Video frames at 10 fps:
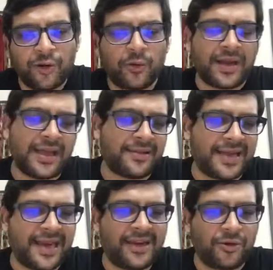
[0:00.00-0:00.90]
No one has
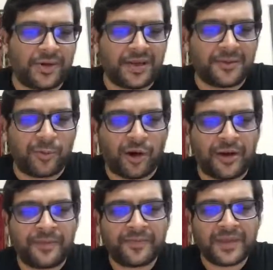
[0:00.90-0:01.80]
died, no one is born.